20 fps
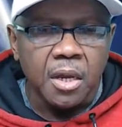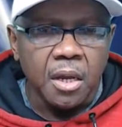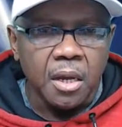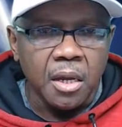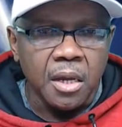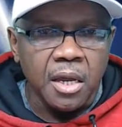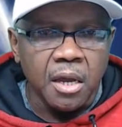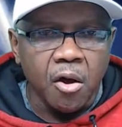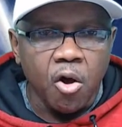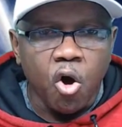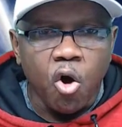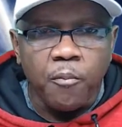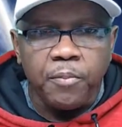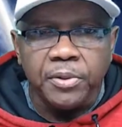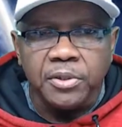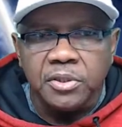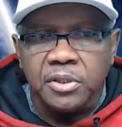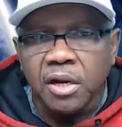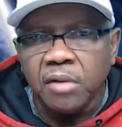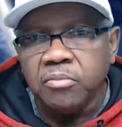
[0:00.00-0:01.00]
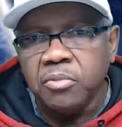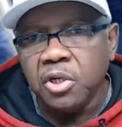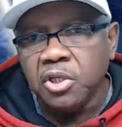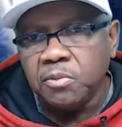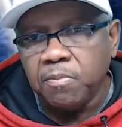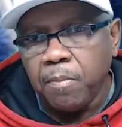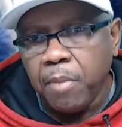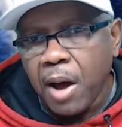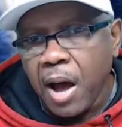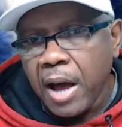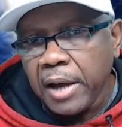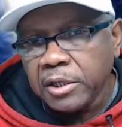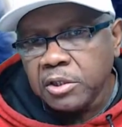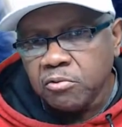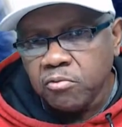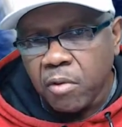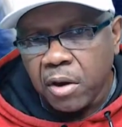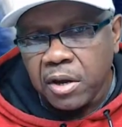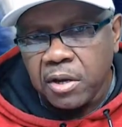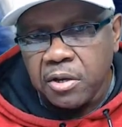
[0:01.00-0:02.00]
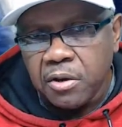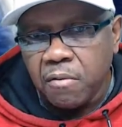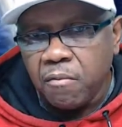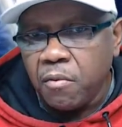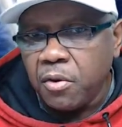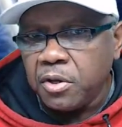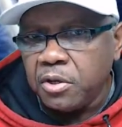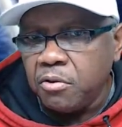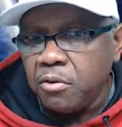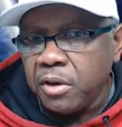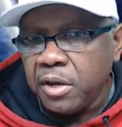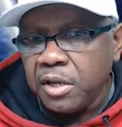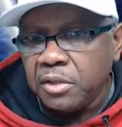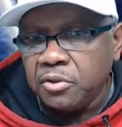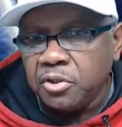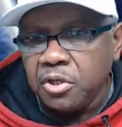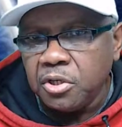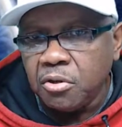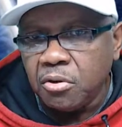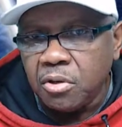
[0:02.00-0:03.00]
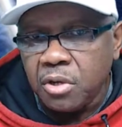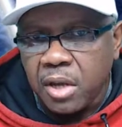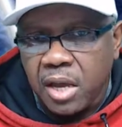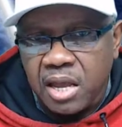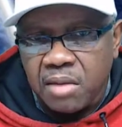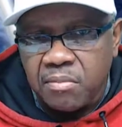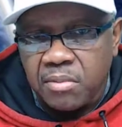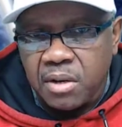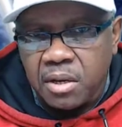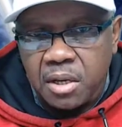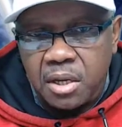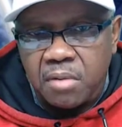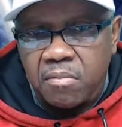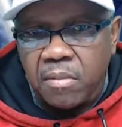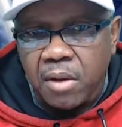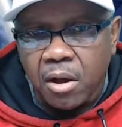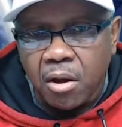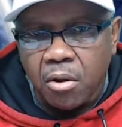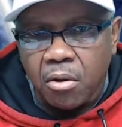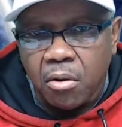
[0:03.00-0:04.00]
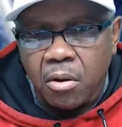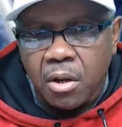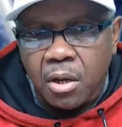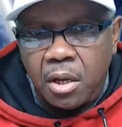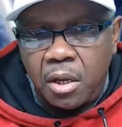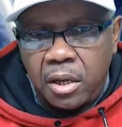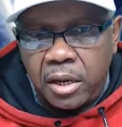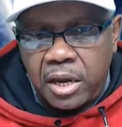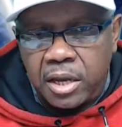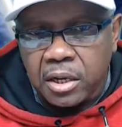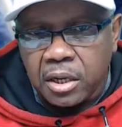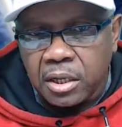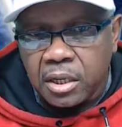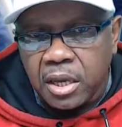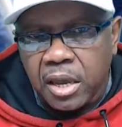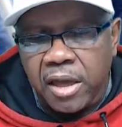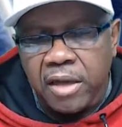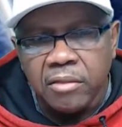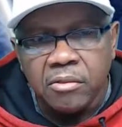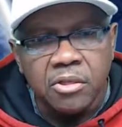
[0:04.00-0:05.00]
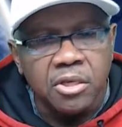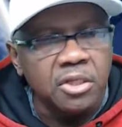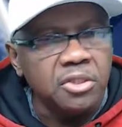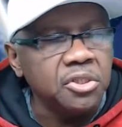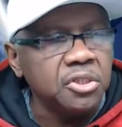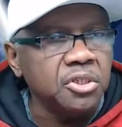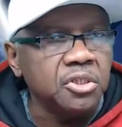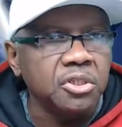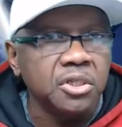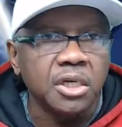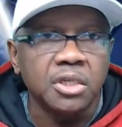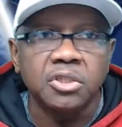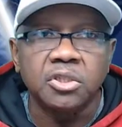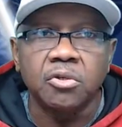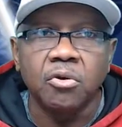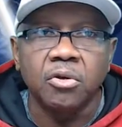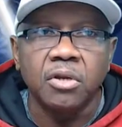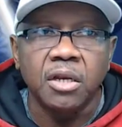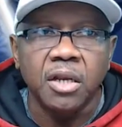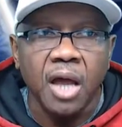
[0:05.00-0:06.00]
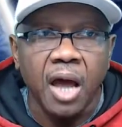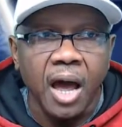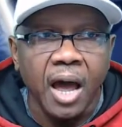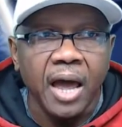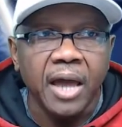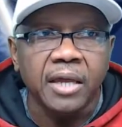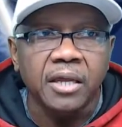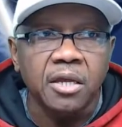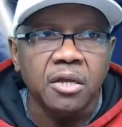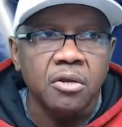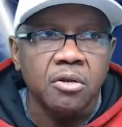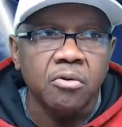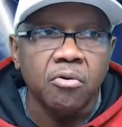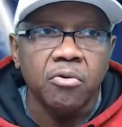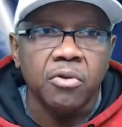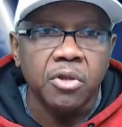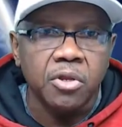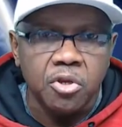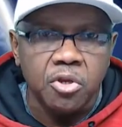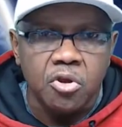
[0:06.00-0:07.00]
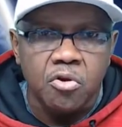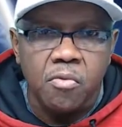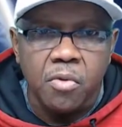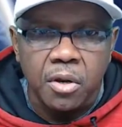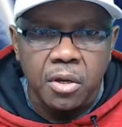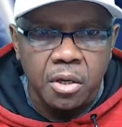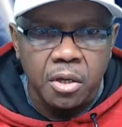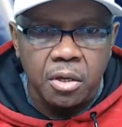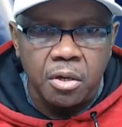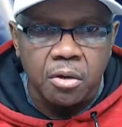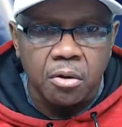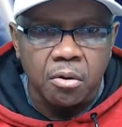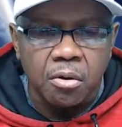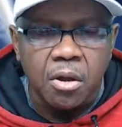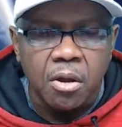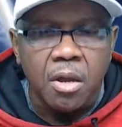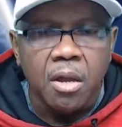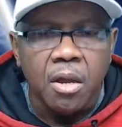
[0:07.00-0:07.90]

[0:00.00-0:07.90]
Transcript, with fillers: It opens up this box right here where you enter your name and email. And again, this is just so that I can know that you were here